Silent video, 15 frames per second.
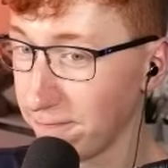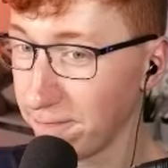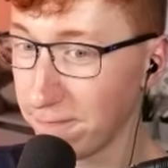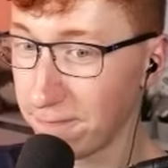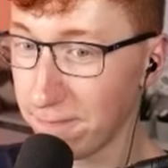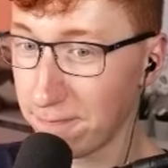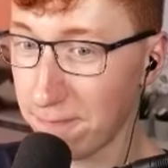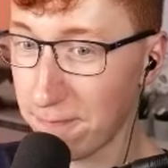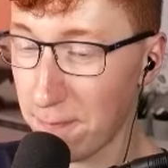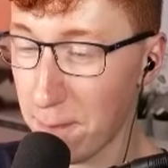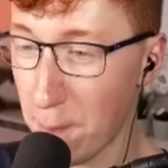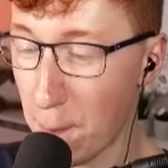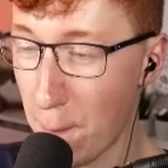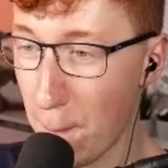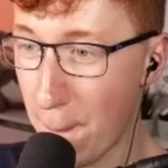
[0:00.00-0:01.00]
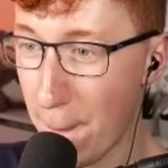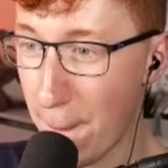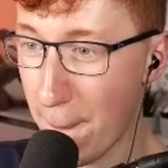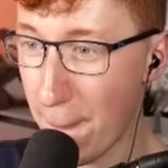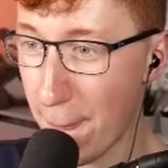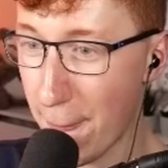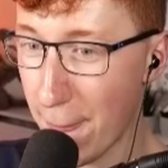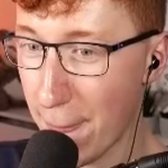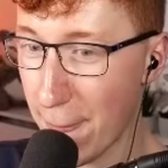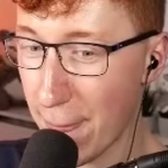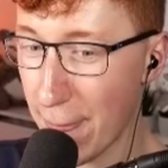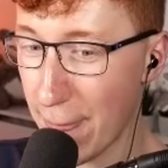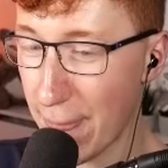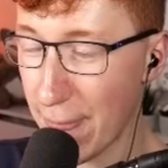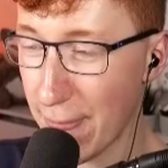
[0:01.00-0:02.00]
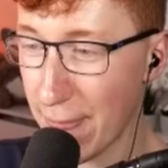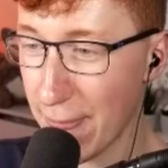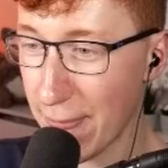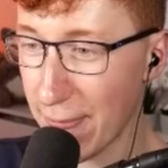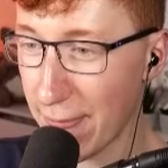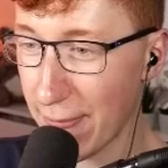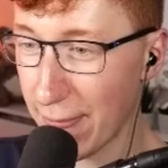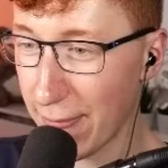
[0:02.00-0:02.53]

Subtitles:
No words are spoken by the person on screen.